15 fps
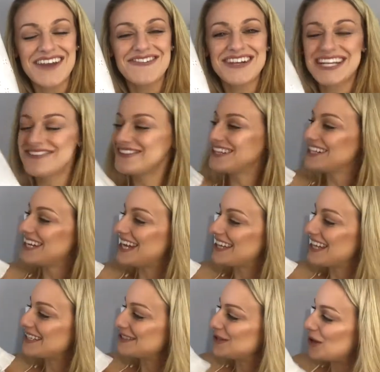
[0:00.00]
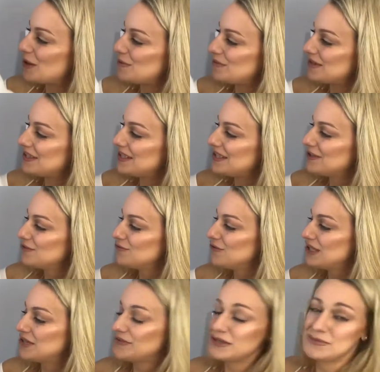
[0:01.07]
I really, really like that top.
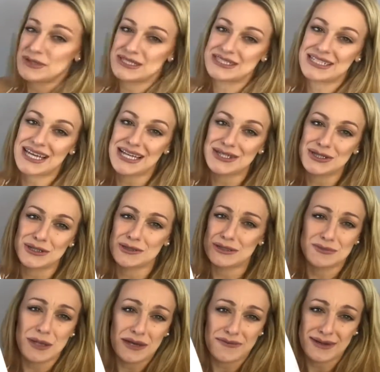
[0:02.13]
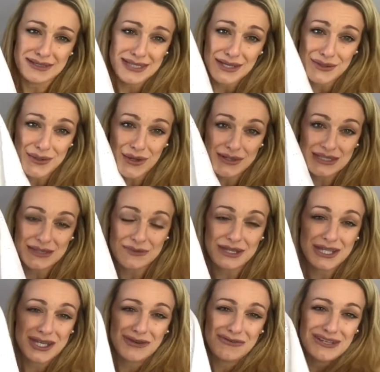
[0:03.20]
Really, really pretty, and it's perfect to take on holiday
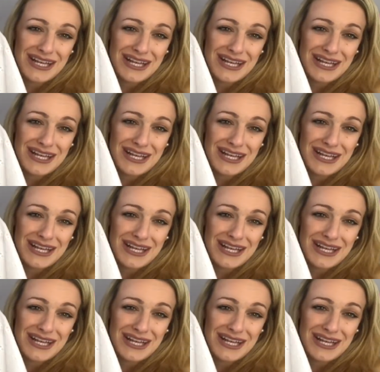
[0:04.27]
with you.